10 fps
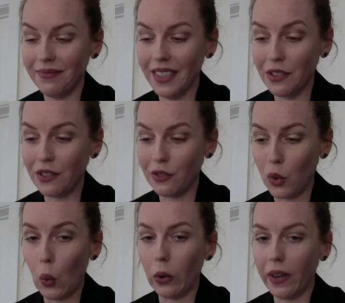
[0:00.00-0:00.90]
this
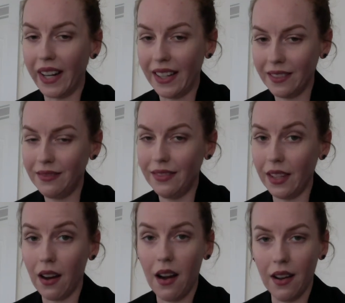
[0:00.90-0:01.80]
story, the
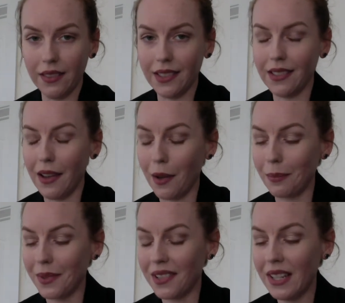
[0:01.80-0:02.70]

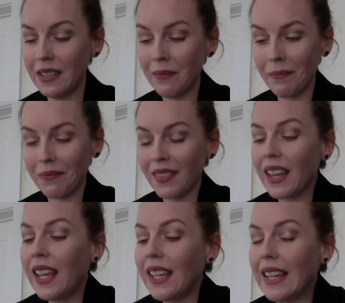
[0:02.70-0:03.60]
concept.
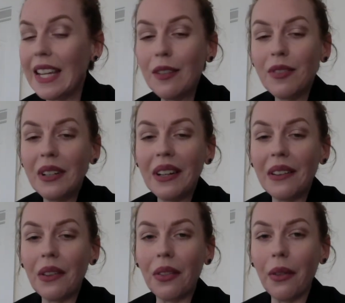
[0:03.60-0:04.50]

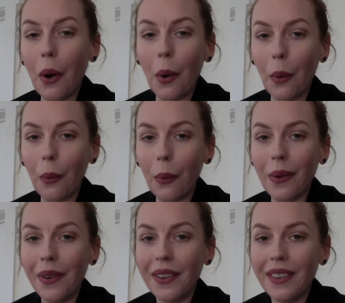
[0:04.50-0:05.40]
Even though